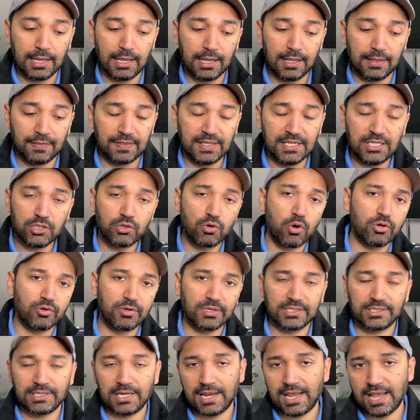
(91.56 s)
these
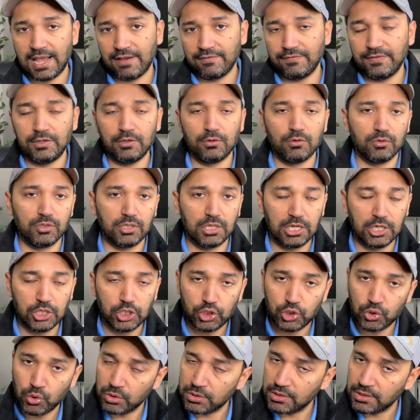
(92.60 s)
contracts have a
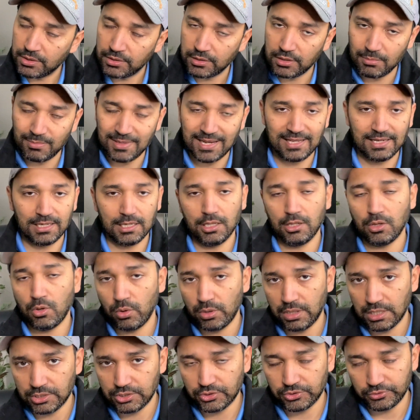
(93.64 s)
short term and a
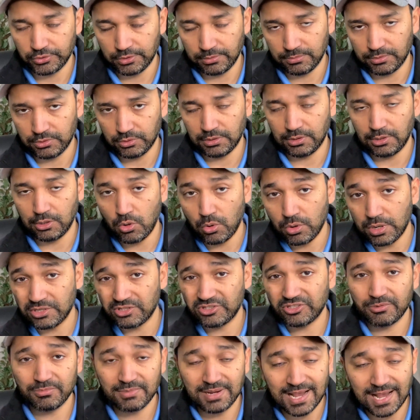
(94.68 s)
longer term. So the longer
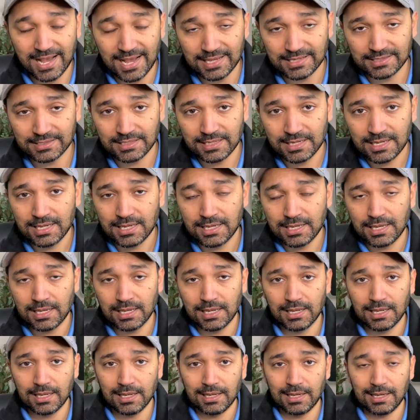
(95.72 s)
term has
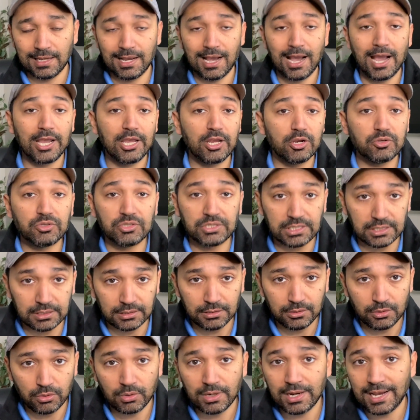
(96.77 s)
a higher yield
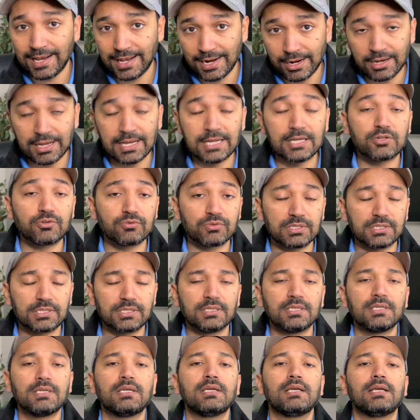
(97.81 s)
or higher interest,
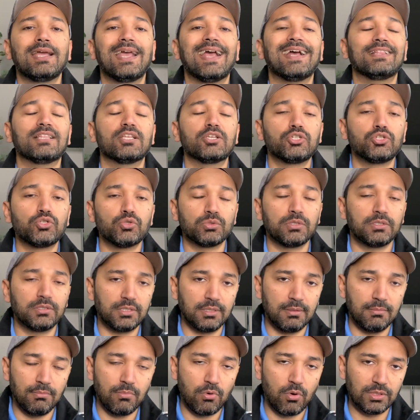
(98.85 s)
and the shorter
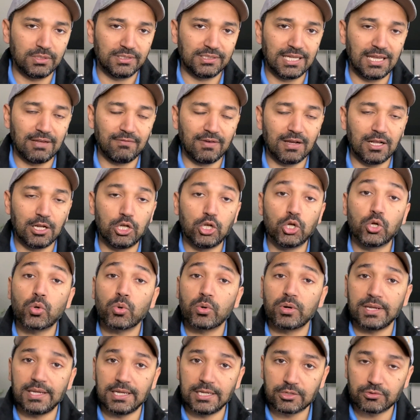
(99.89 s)
term bonds have a
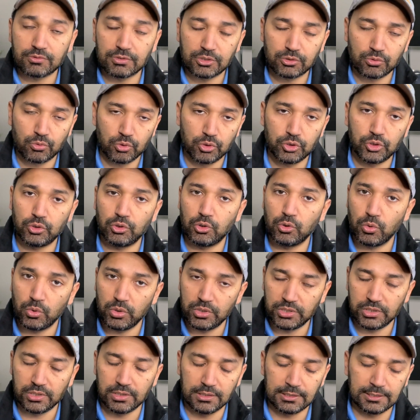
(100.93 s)
lower interest or lower
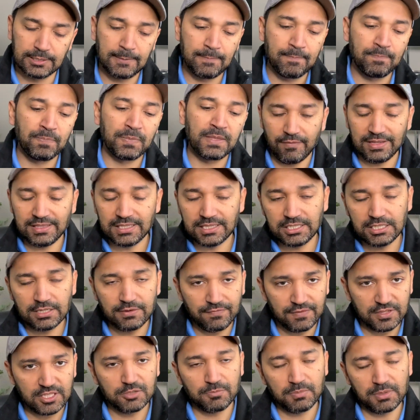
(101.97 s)
yield. When the
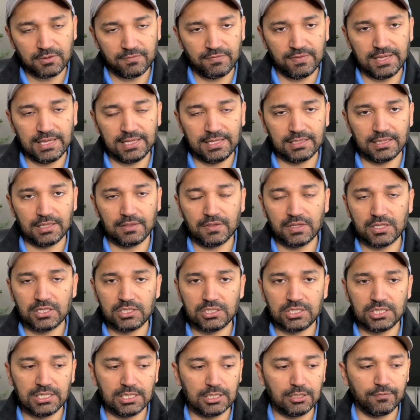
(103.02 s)
difference between the
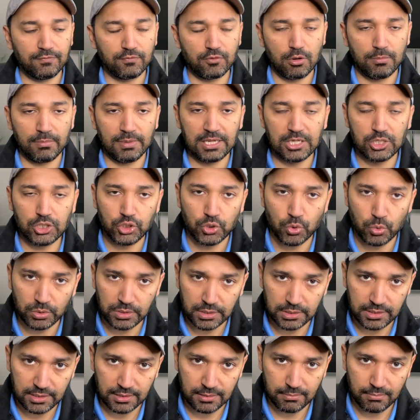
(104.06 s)
yield from a shorter
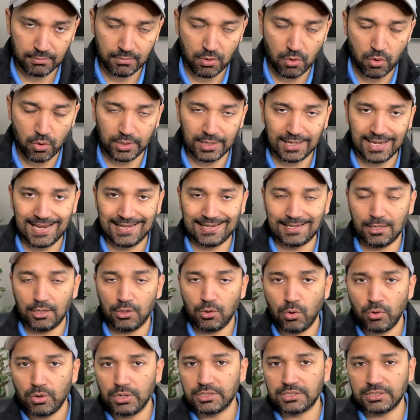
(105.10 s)
term bond and a
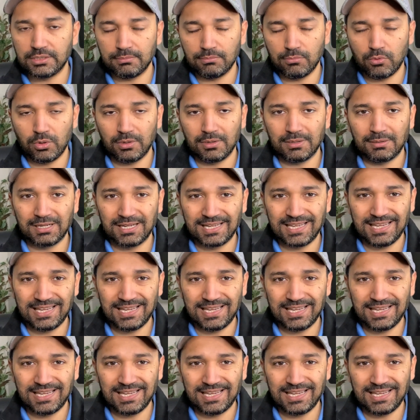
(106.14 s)
longer term bond